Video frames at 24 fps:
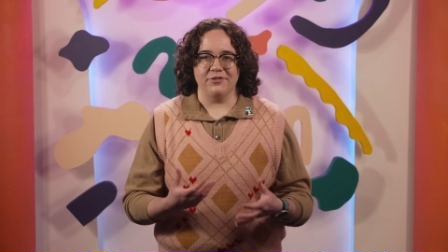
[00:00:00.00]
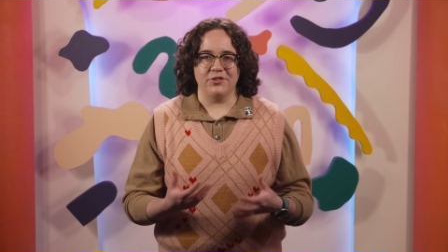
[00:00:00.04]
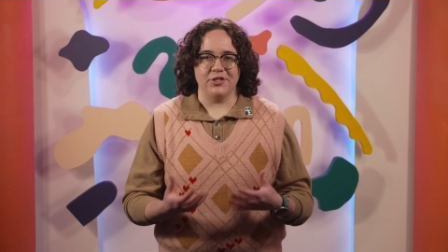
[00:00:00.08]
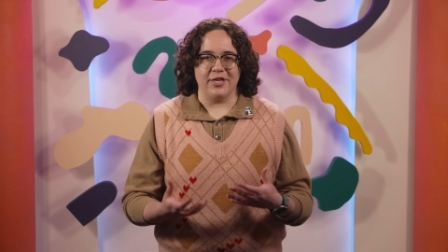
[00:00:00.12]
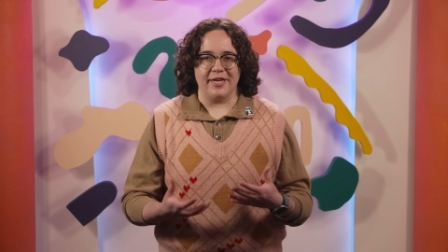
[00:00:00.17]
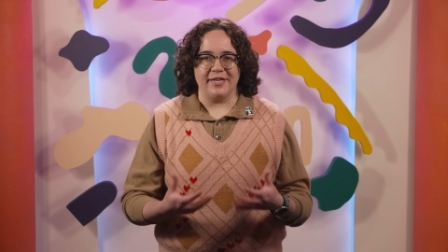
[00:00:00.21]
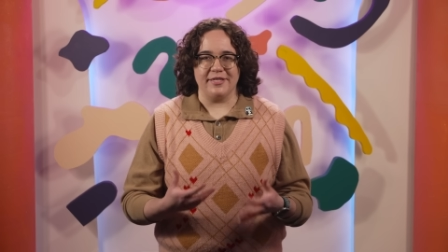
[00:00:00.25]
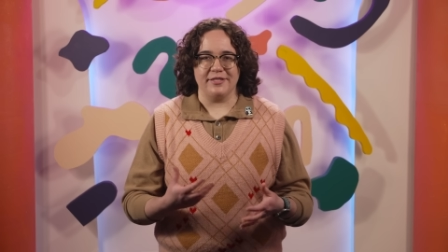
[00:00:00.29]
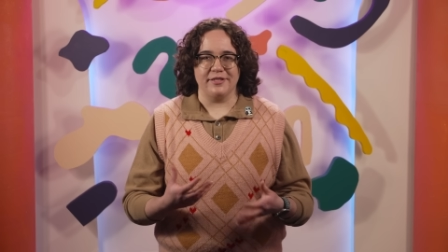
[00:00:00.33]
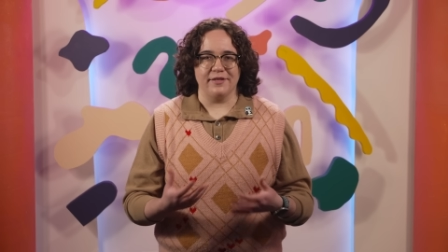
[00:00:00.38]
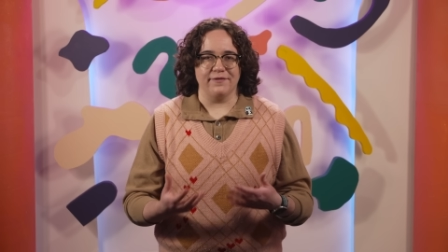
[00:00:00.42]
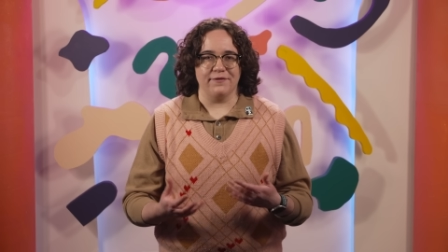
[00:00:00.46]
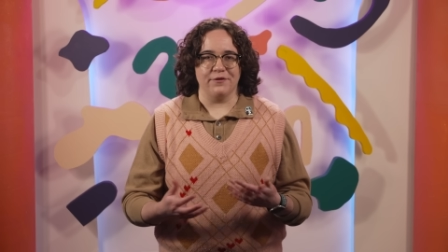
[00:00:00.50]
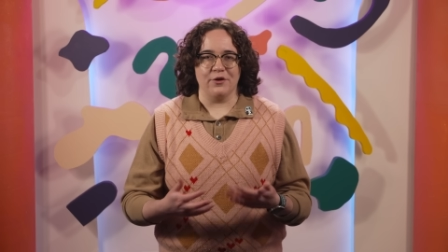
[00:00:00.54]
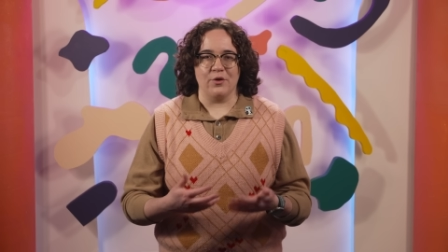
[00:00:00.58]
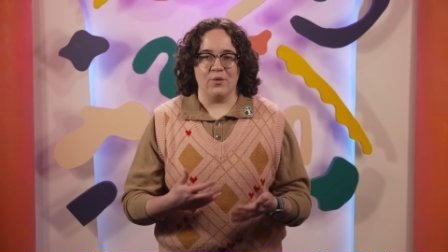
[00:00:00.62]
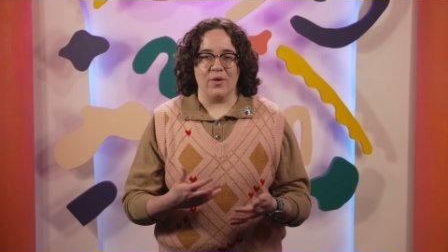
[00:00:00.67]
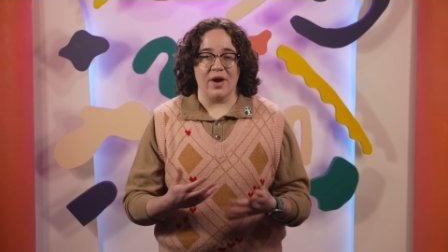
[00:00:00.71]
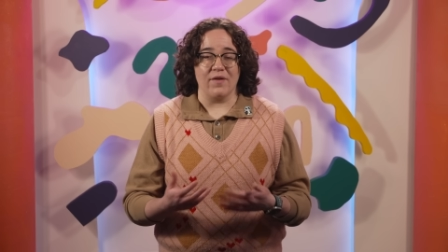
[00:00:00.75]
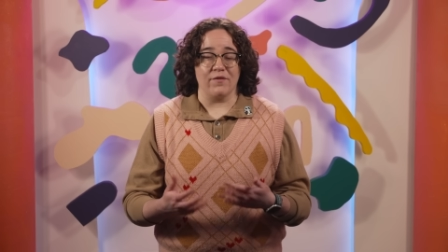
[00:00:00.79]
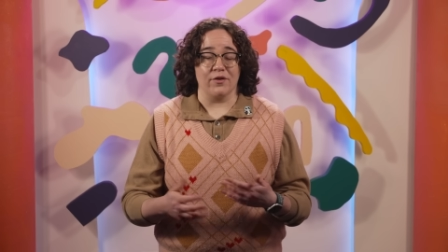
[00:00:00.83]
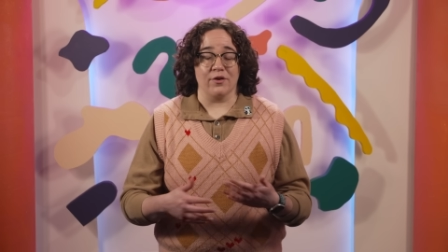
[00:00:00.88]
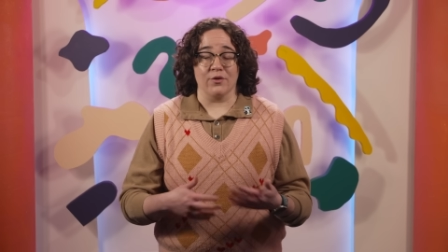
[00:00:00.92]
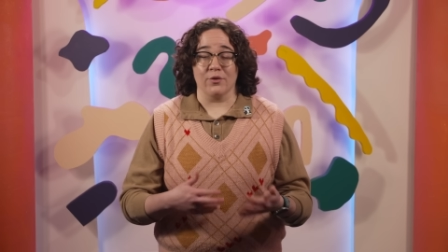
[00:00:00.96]
chase of
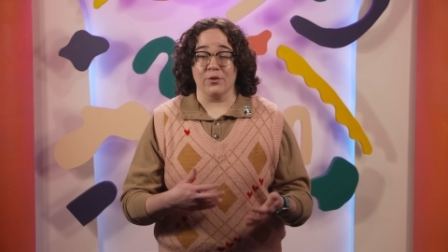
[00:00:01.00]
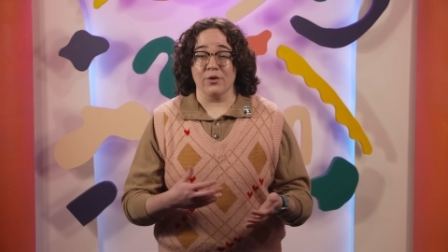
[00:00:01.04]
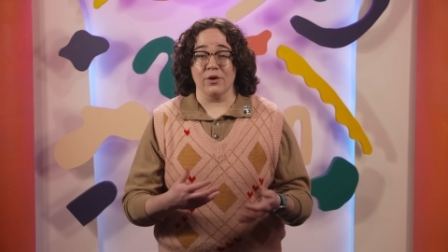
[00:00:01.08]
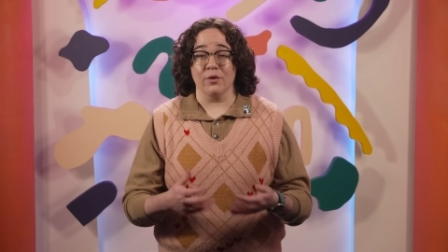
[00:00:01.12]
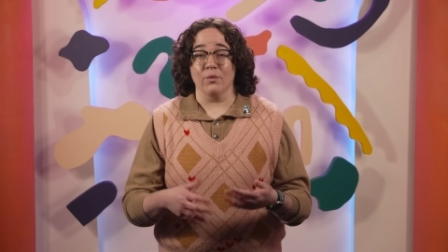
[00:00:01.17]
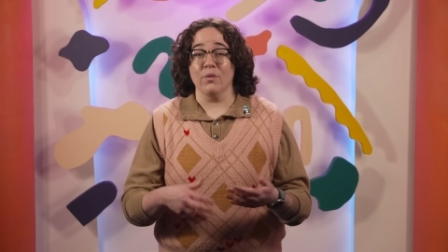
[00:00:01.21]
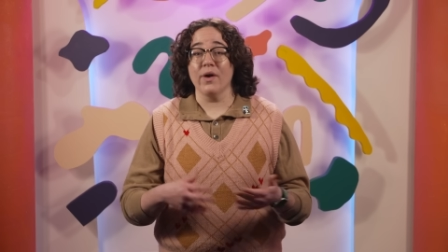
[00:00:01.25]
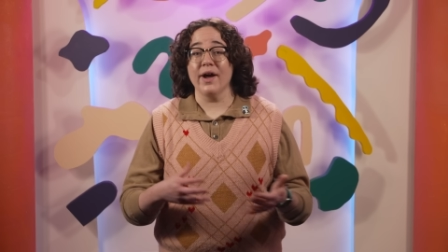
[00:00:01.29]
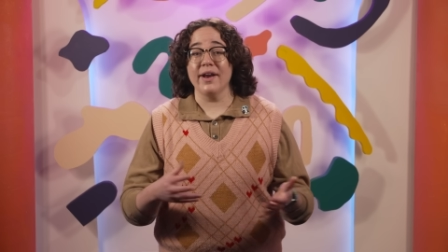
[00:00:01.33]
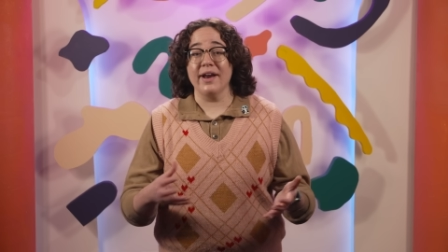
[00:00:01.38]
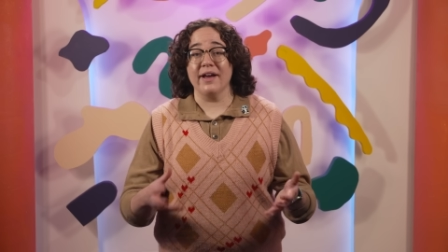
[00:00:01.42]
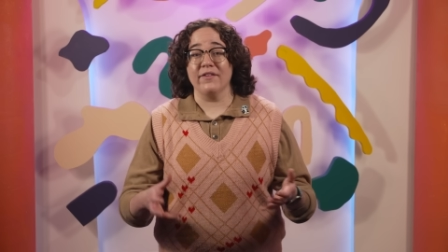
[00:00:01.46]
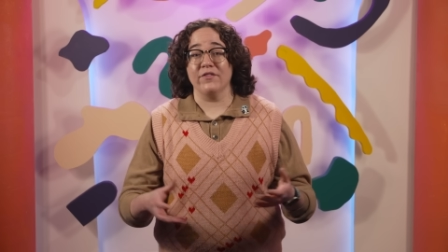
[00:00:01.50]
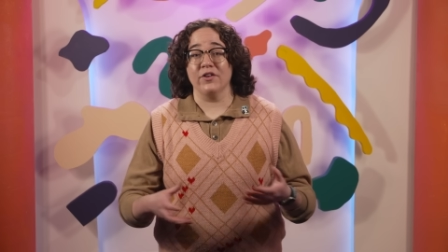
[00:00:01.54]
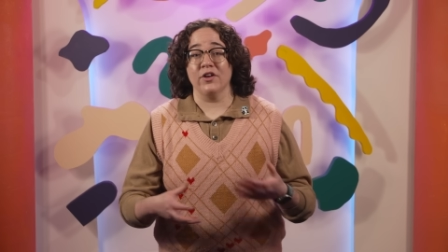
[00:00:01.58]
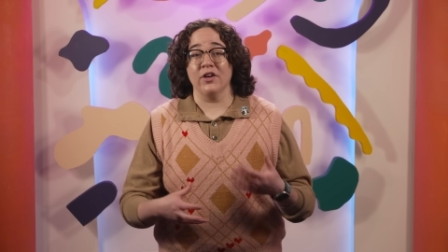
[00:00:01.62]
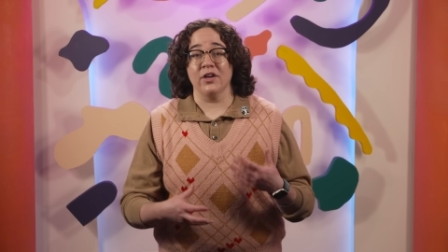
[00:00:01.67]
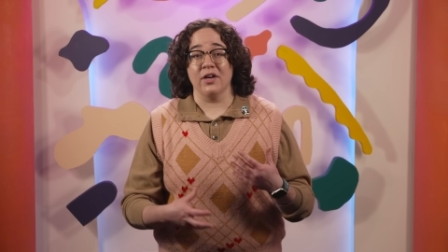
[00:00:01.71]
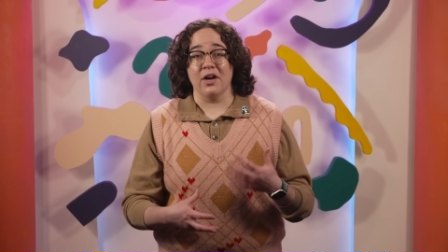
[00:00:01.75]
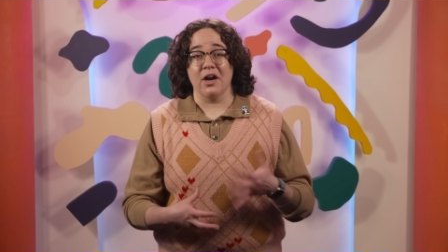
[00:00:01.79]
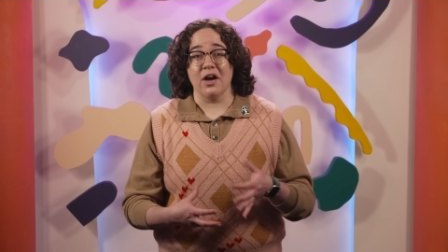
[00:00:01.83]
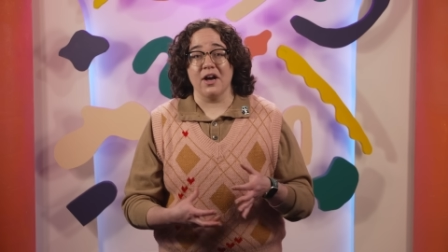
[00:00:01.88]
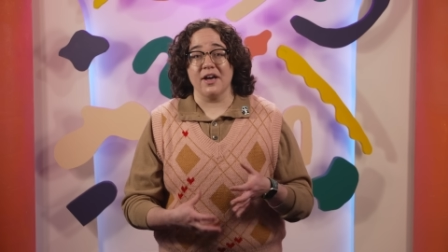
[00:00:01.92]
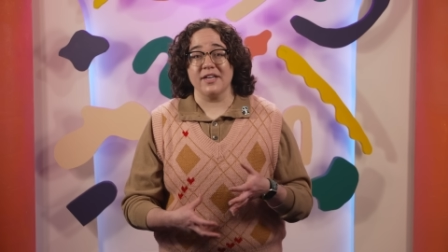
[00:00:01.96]
whoever or whatever
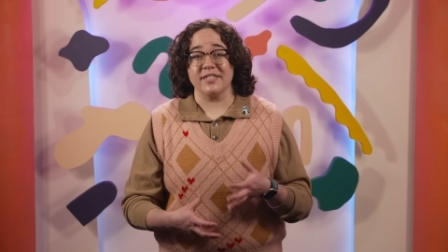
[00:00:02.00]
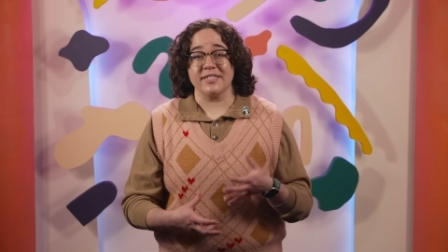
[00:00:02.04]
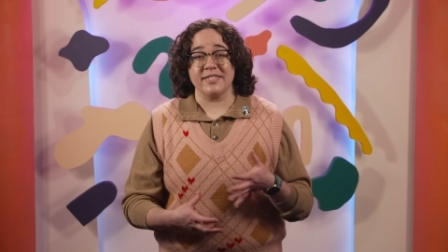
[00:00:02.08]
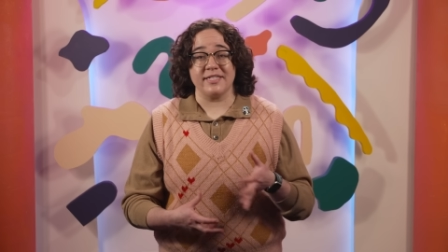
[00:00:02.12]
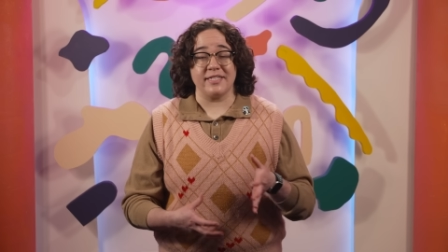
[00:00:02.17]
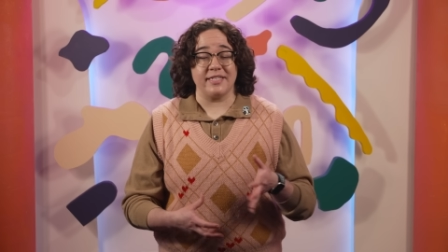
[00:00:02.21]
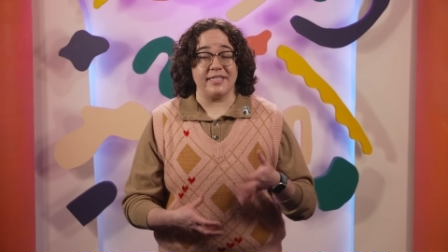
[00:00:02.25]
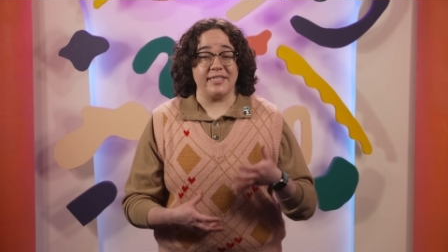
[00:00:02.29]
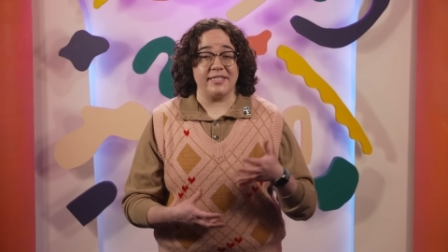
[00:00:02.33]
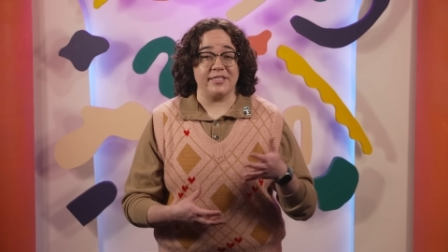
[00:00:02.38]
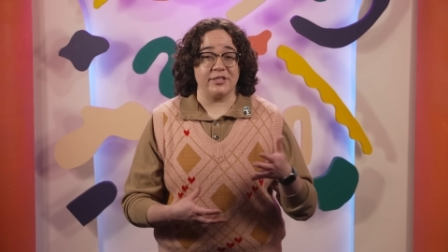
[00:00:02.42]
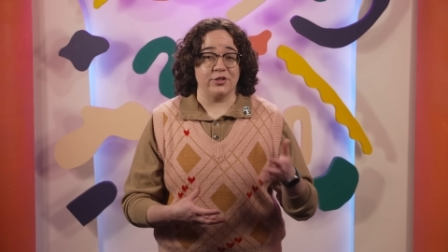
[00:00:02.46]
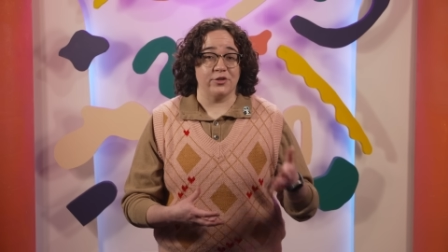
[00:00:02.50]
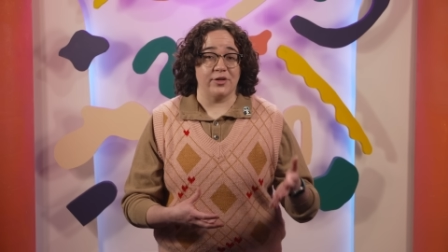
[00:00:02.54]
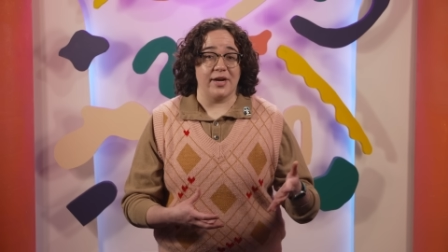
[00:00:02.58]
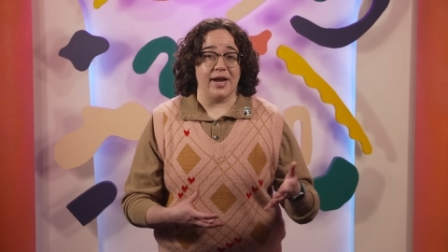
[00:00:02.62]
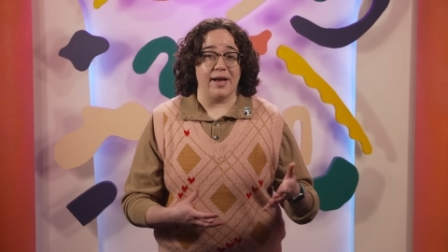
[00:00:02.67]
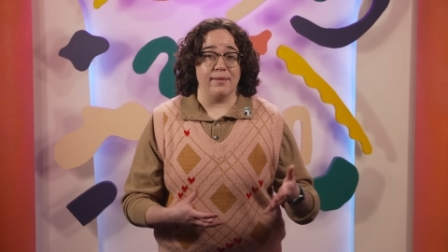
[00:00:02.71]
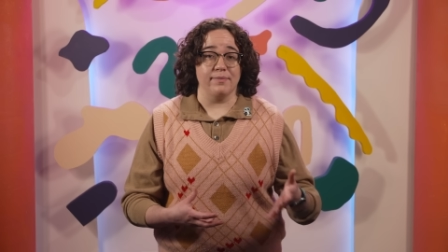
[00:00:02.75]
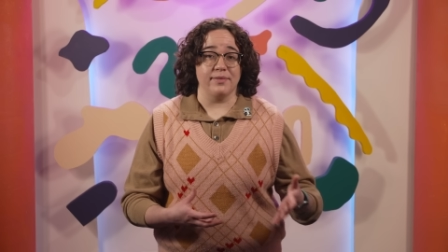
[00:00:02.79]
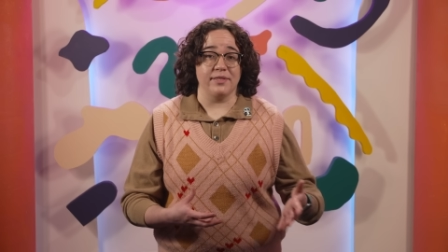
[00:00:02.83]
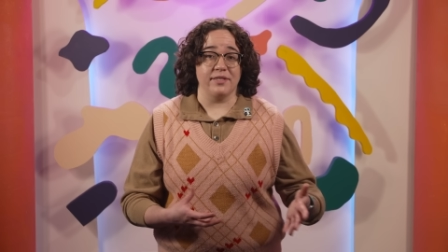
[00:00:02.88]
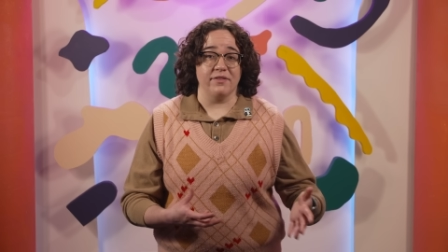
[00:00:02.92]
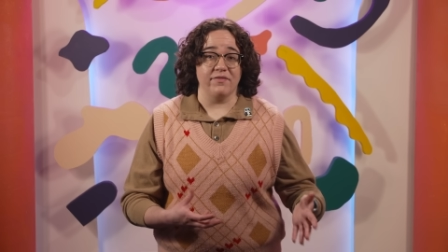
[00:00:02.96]
caused these
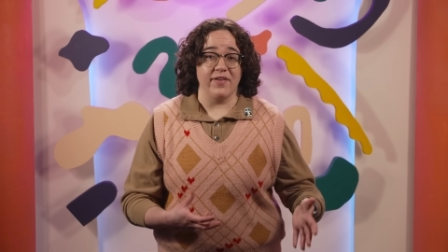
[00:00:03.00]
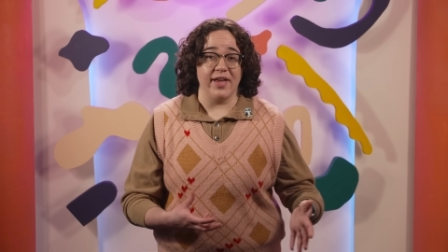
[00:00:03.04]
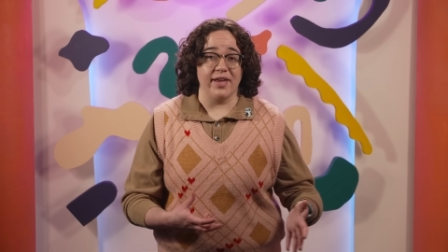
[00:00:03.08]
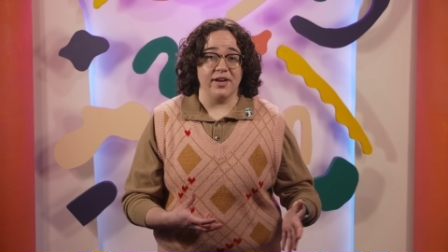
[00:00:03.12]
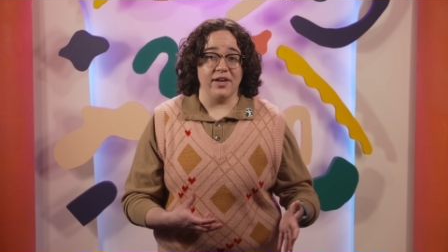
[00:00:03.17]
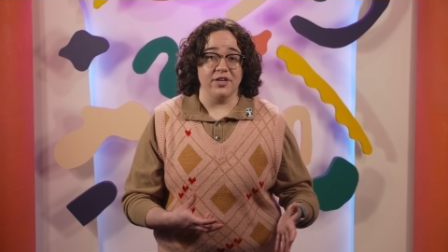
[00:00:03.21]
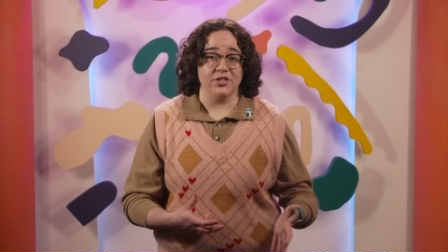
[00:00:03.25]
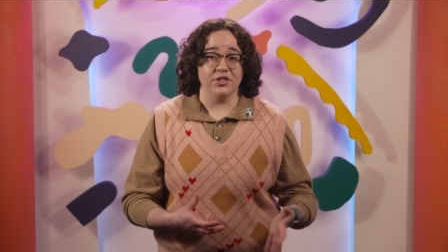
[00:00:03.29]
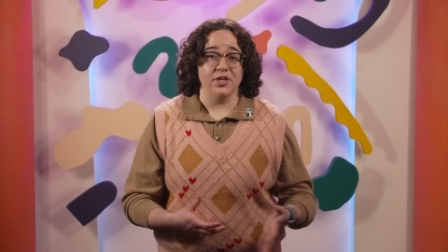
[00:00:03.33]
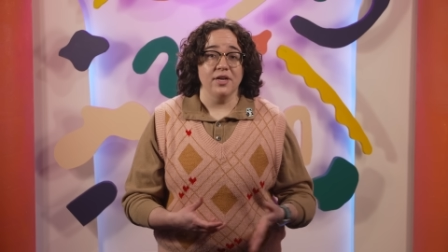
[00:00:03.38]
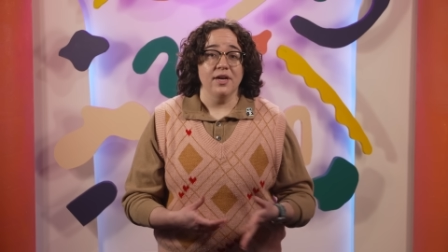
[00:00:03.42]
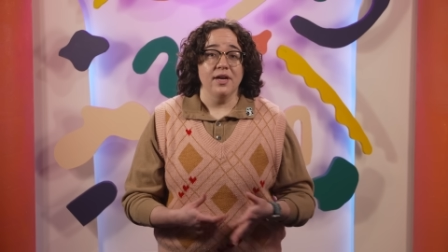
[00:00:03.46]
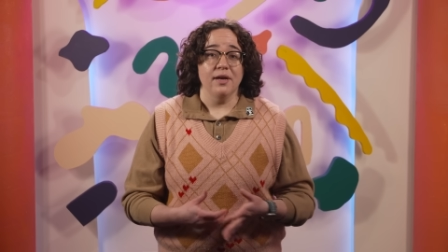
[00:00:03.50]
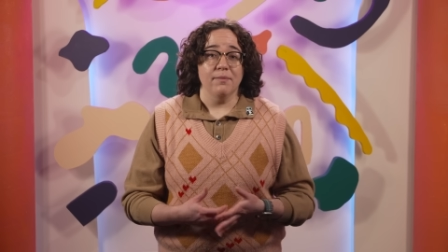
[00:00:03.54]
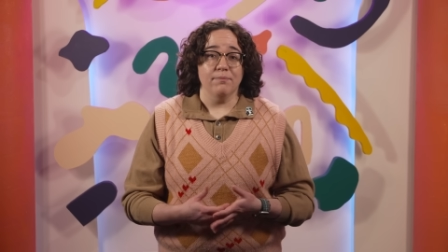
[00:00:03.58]
crabs to vanish.